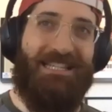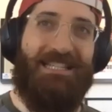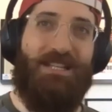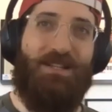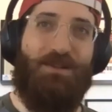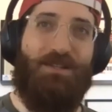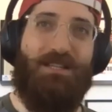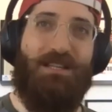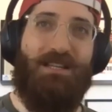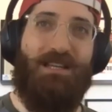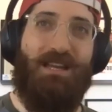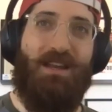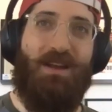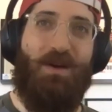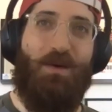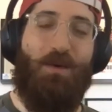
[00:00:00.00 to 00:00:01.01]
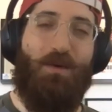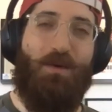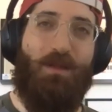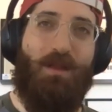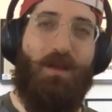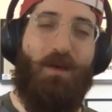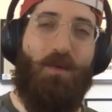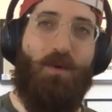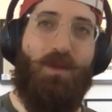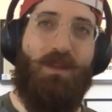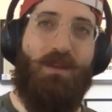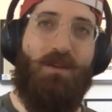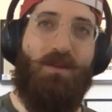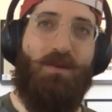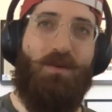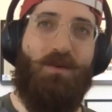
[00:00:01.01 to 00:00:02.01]
interesting, when
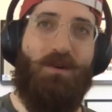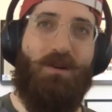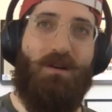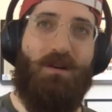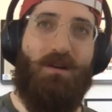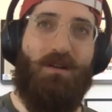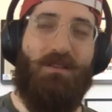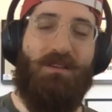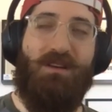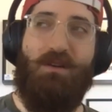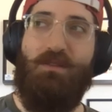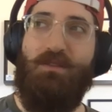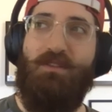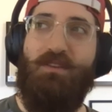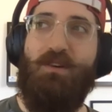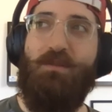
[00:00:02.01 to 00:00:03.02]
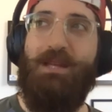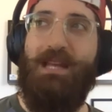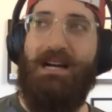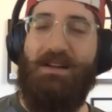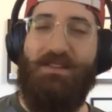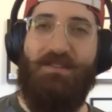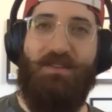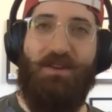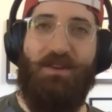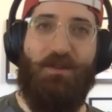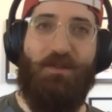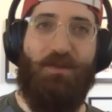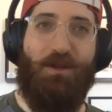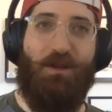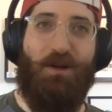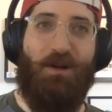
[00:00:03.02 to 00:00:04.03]
you are, filming out in the field
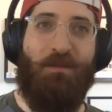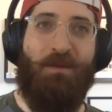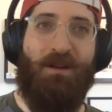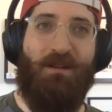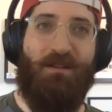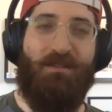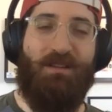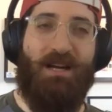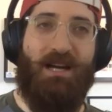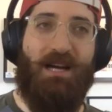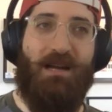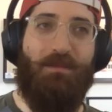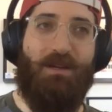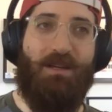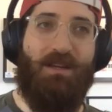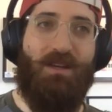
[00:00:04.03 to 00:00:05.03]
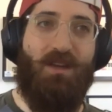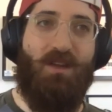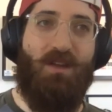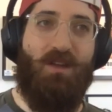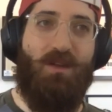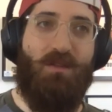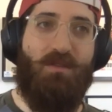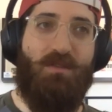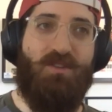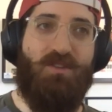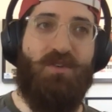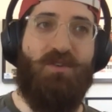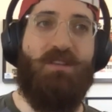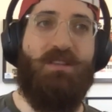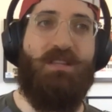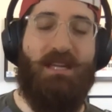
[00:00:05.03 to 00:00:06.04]
for a long period of time, like
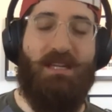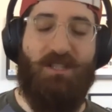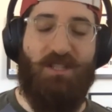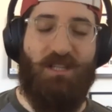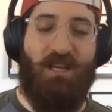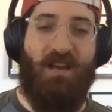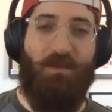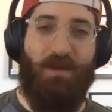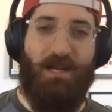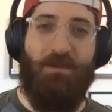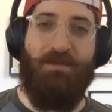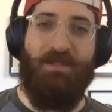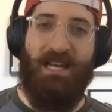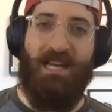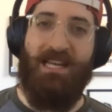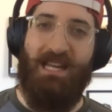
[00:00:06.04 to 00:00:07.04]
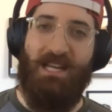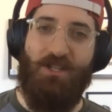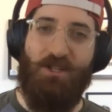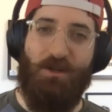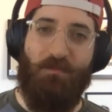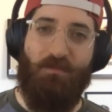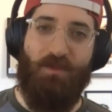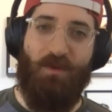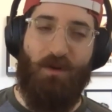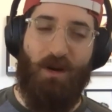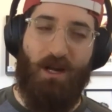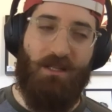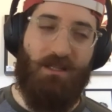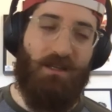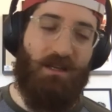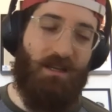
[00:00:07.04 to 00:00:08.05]
certain things just kind of become second nature,
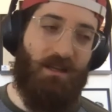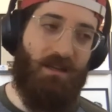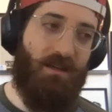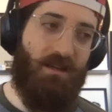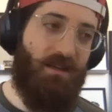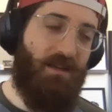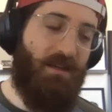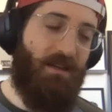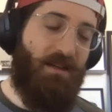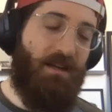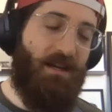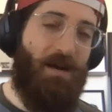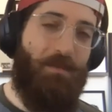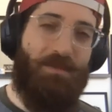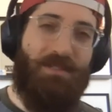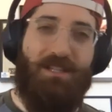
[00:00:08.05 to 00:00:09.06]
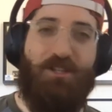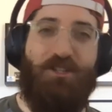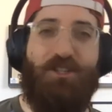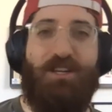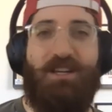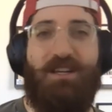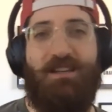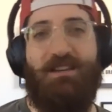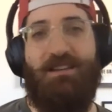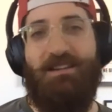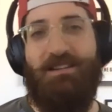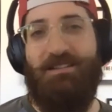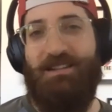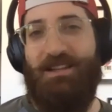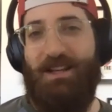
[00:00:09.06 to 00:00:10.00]
right? Like composition,